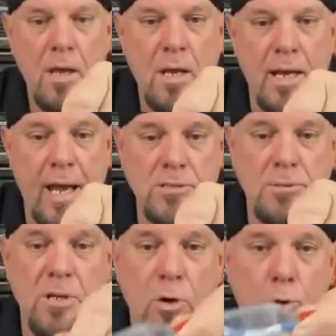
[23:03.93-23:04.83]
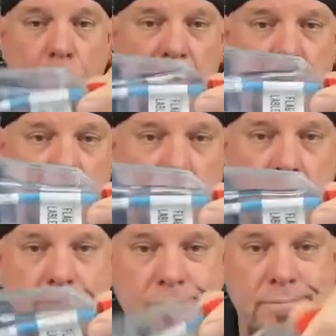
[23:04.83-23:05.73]
It hasn't been opened
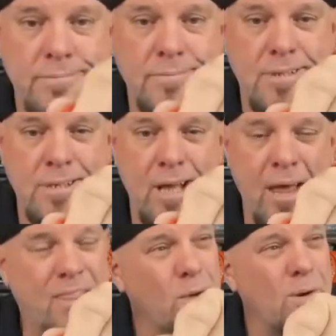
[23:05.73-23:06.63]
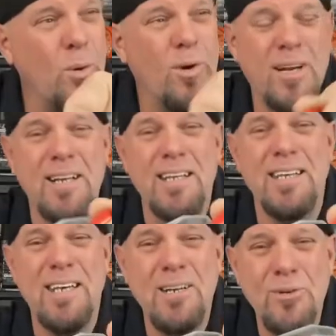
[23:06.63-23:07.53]
in, I think we're going on a
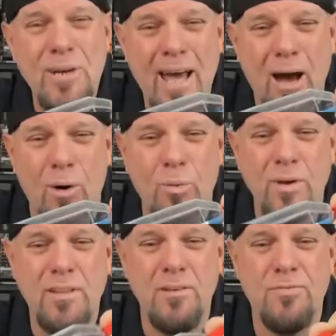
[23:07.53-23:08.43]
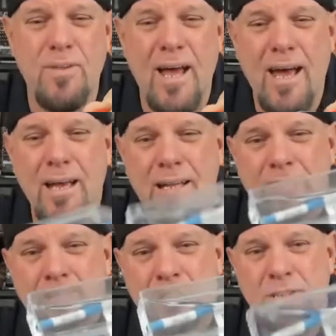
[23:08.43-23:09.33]
year now with this flag and
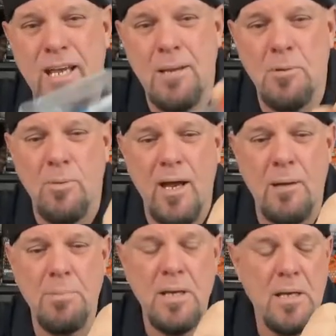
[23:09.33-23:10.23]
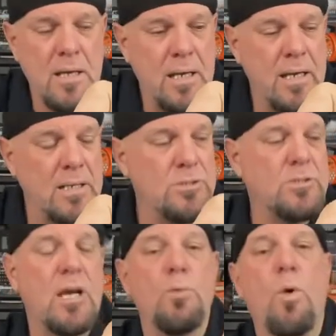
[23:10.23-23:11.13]
this cable wrap
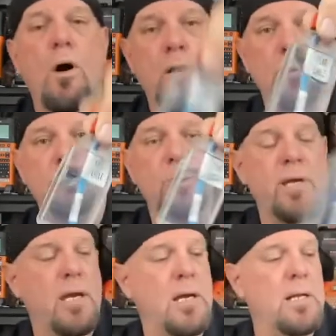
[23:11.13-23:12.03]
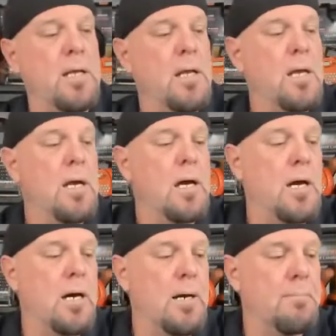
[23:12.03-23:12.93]
inside water. So again,
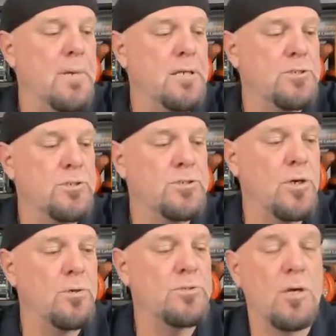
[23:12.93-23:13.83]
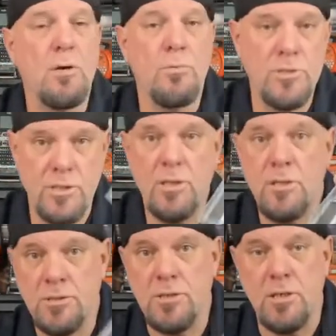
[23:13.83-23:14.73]
it just shows our
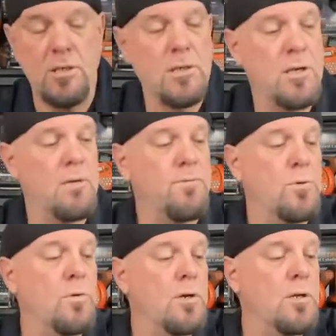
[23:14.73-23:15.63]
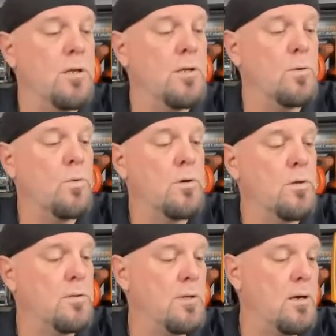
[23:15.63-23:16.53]
resiliency, if you would, in the
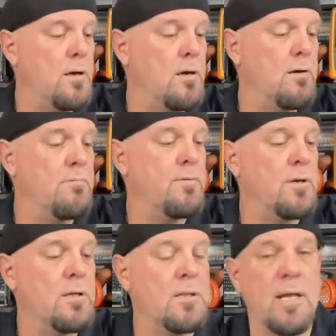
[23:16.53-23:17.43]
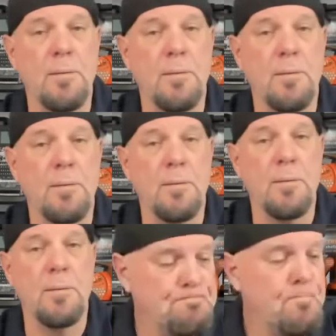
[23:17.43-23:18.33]
world of labelization.